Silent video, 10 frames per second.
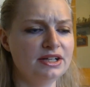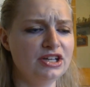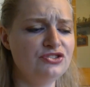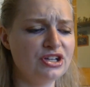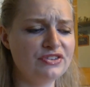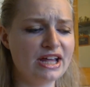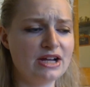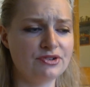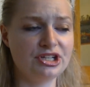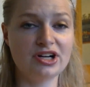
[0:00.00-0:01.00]
It's just that
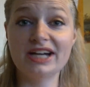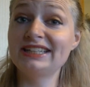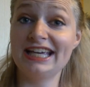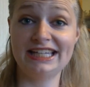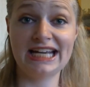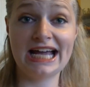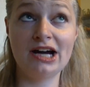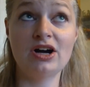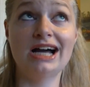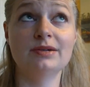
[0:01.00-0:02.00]
every year I take it
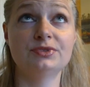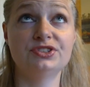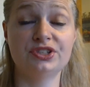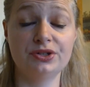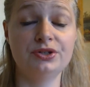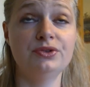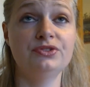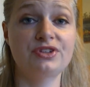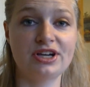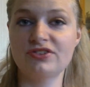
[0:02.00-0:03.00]
out, I am so
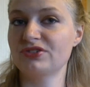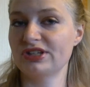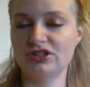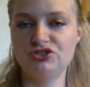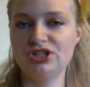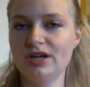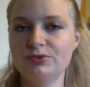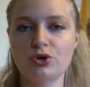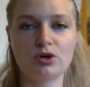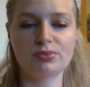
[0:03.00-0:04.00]
scared it's going to get
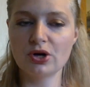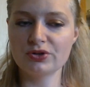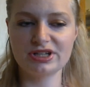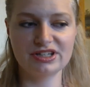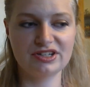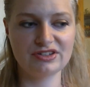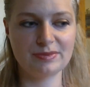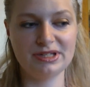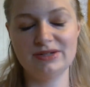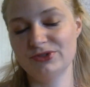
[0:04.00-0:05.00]
chipped or broken because, I
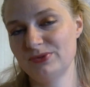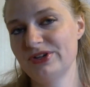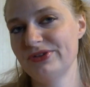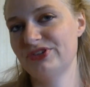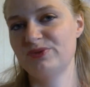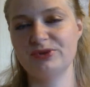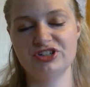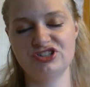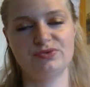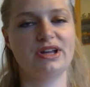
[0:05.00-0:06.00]
mean, it was one of those
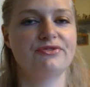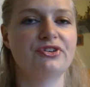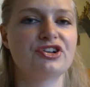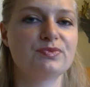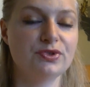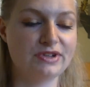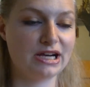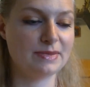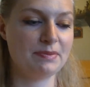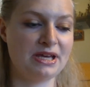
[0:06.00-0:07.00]
splurges when I first moved
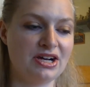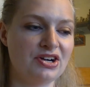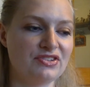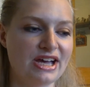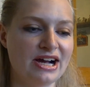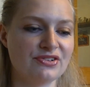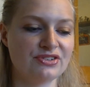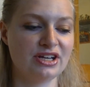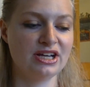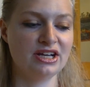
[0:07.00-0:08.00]
out of my parents'
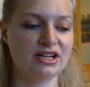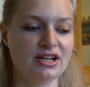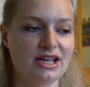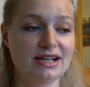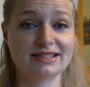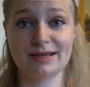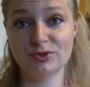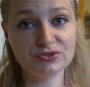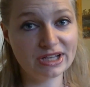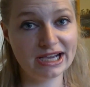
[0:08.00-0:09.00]
house because I
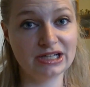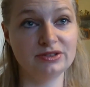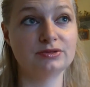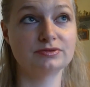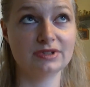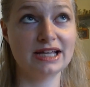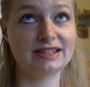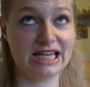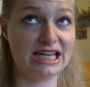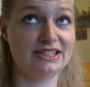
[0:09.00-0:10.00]
moved out at
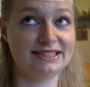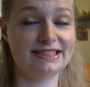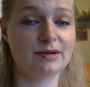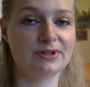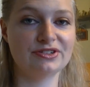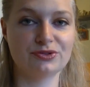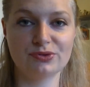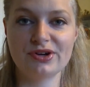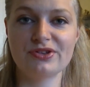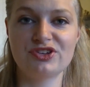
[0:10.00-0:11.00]
the end of summer. So it was
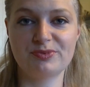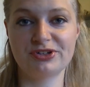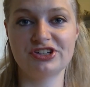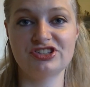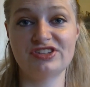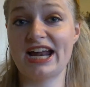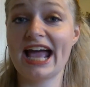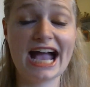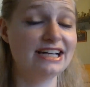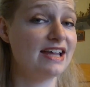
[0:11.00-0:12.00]
one of those splurges that I
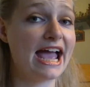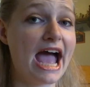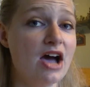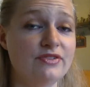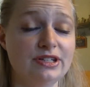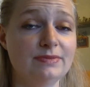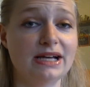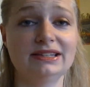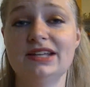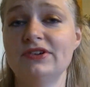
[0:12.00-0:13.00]
had to have in
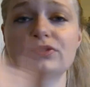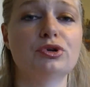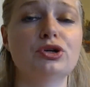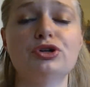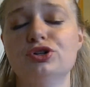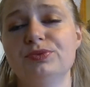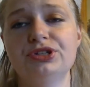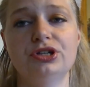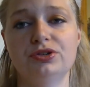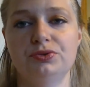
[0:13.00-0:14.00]
my living room, you
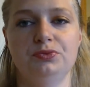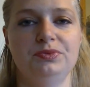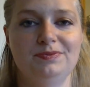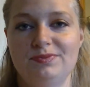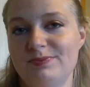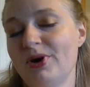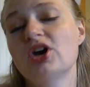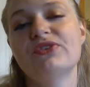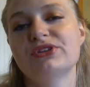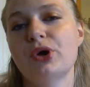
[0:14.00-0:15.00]
know,
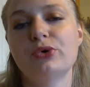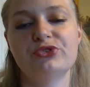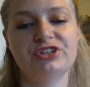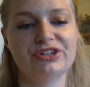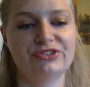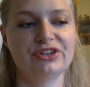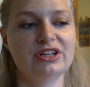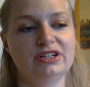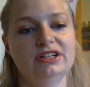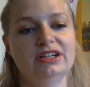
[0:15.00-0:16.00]
perfect hostess.
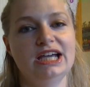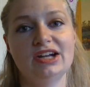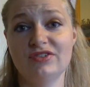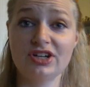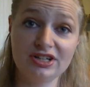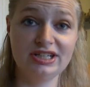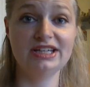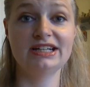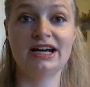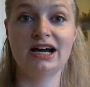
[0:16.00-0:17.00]
And every year I take
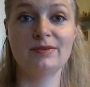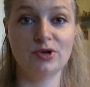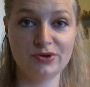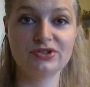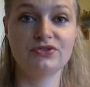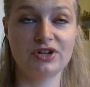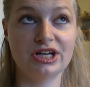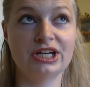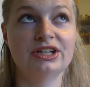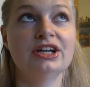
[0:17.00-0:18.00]
it out, I'm always
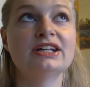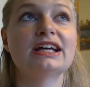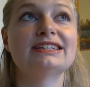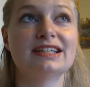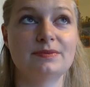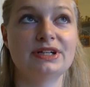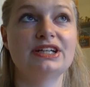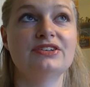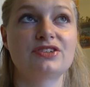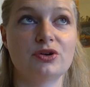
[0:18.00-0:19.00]
afraid that
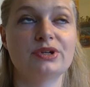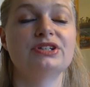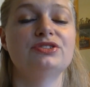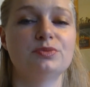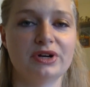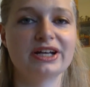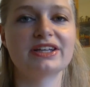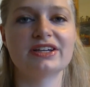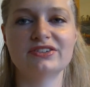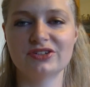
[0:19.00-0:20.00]
somebody is going to break
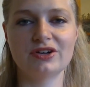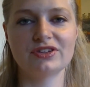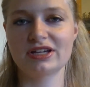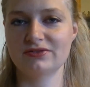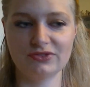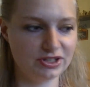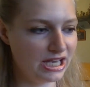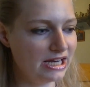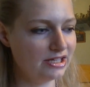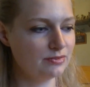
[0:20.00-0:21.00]
it. So I was like,
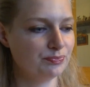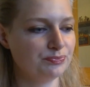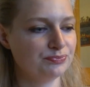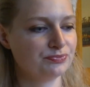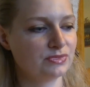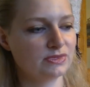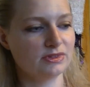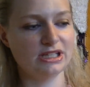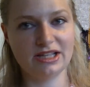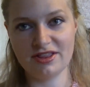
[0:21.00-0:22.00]
forget
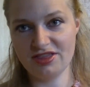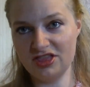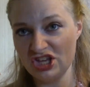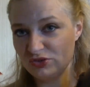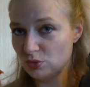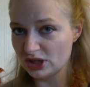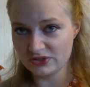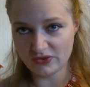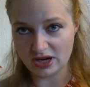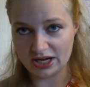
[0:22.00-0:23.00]
it. This works
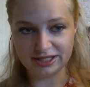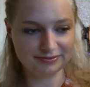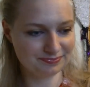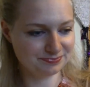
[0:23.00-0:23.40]
fine.